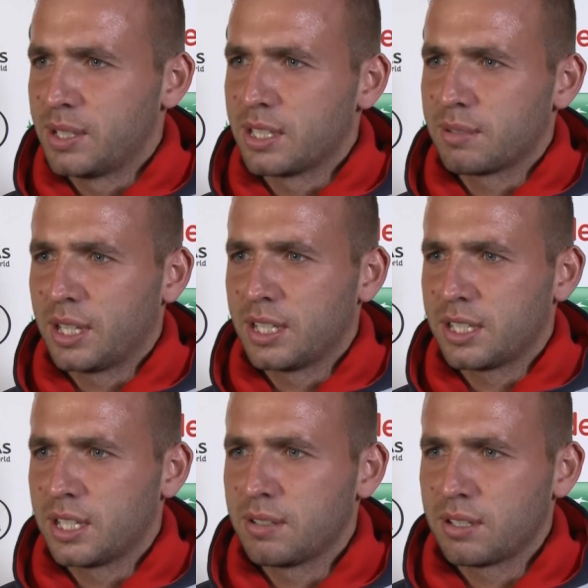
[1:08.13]
it's about the
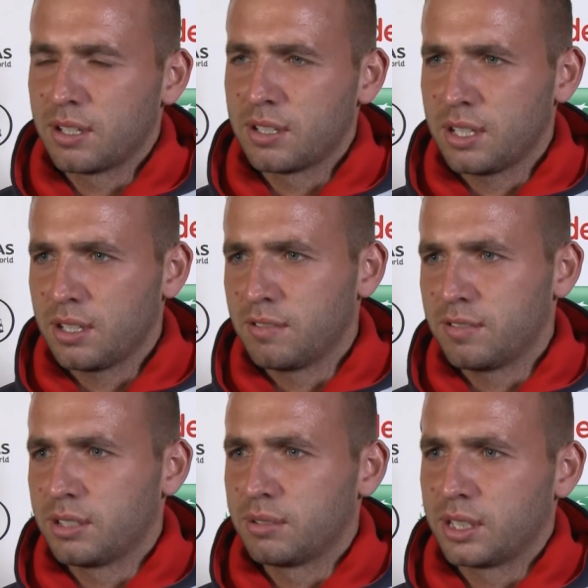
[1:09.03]
team. So yeah,
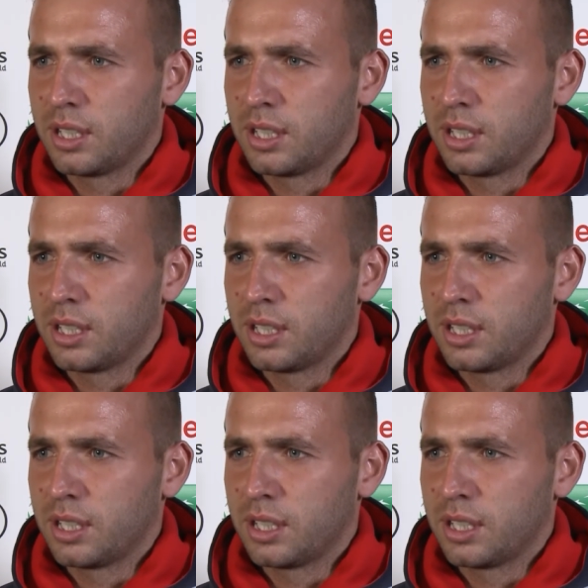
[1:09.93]
hopefully we